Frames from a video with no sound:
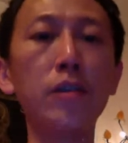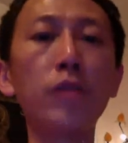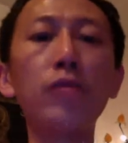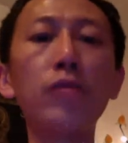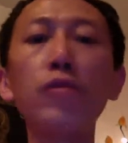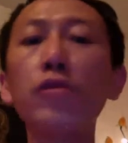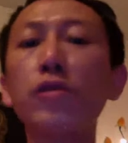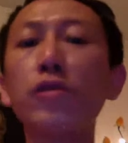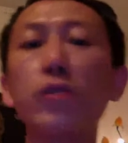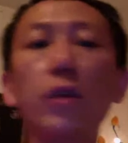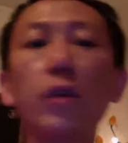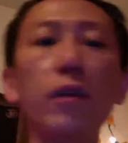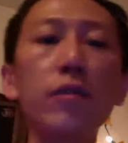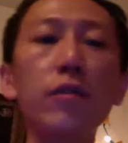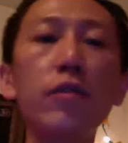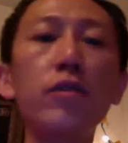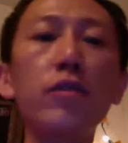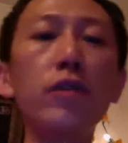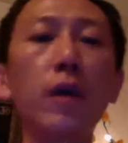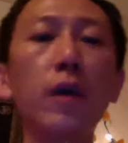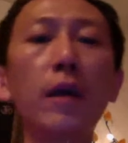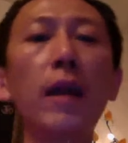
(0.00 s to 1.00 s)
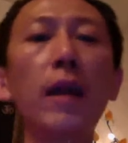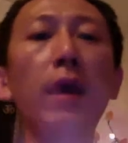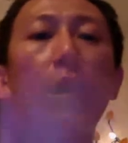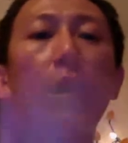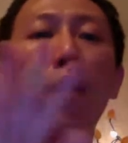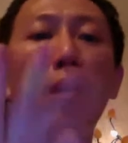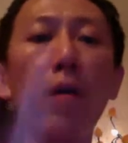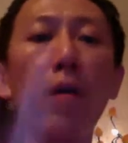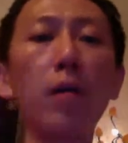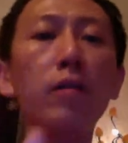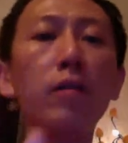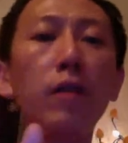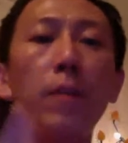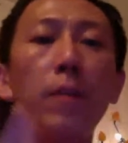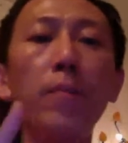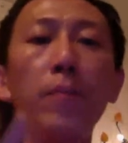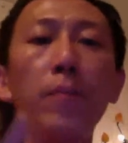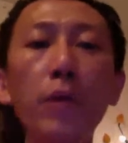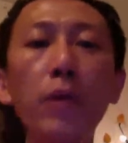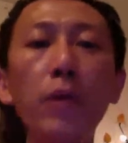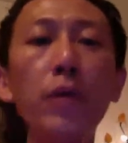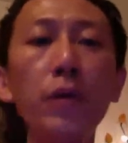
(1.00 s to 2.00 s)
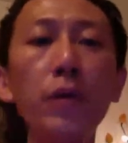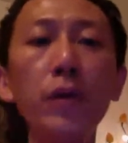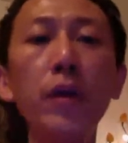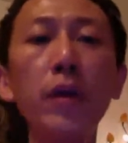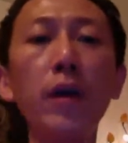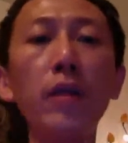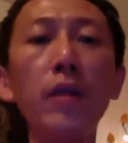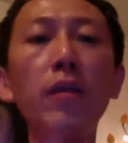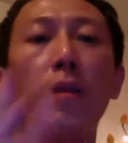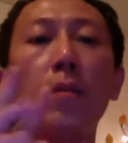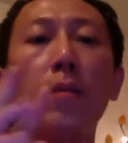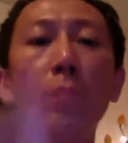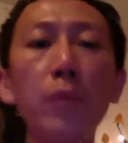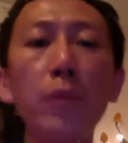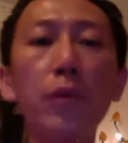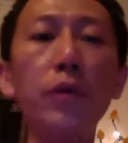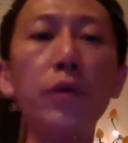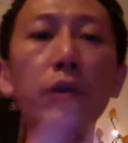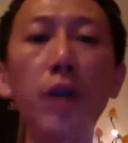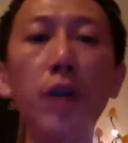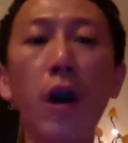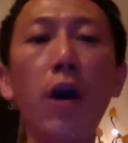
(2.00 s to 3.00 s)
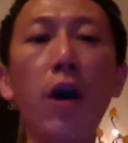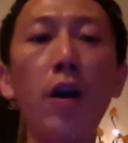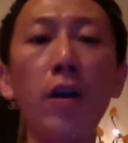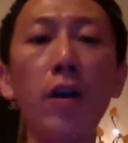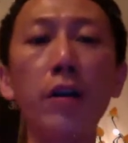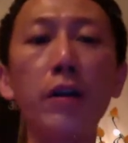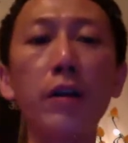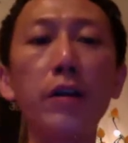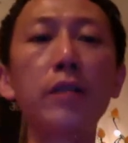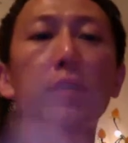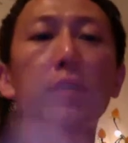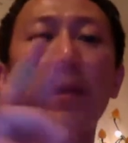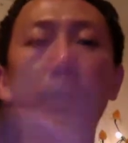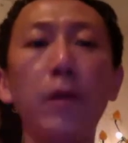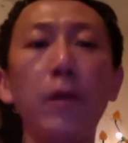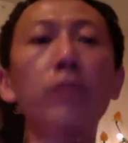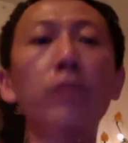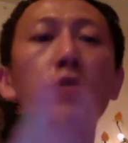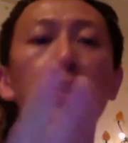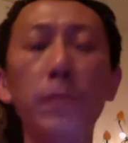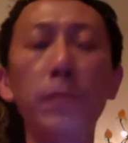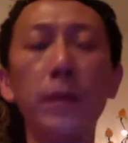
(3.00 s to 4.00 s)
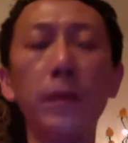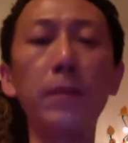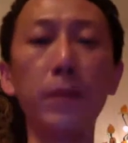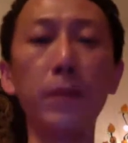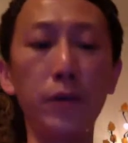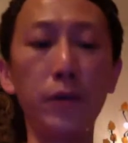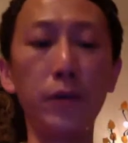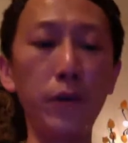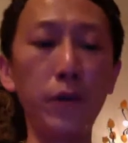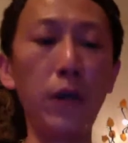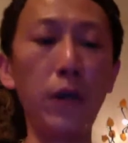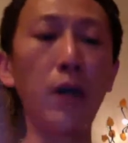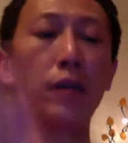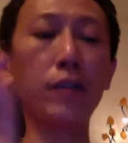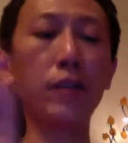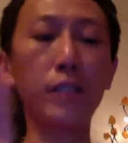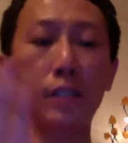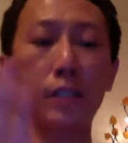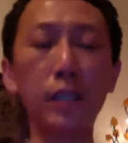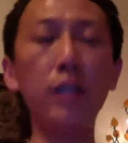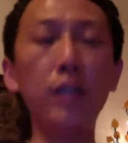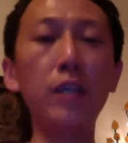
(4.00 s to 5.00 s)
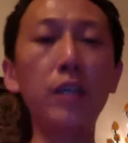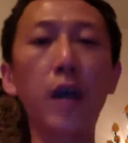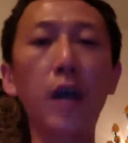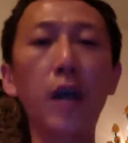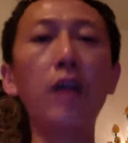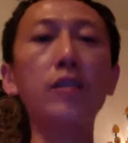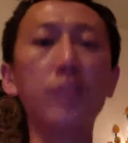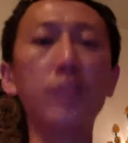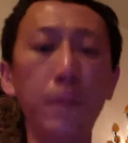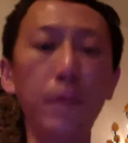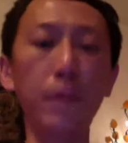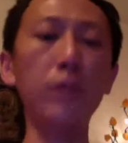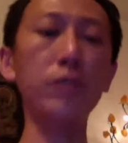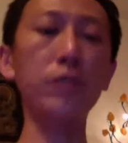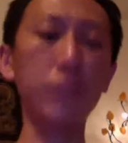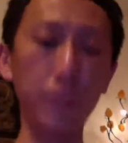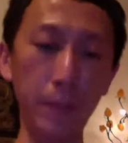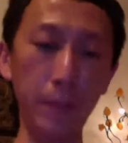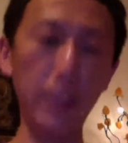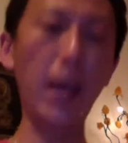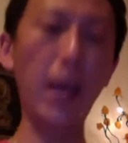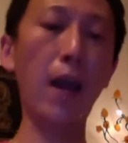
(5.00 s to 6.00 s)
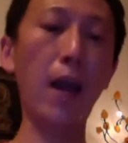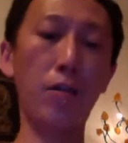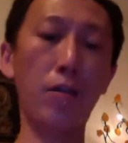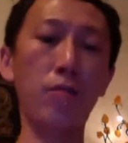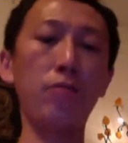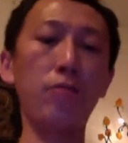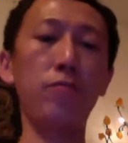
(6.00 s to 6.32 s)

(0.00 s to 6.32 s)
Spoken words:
So you like the moon card supposed to be blue. The sun card supposed to be yellow.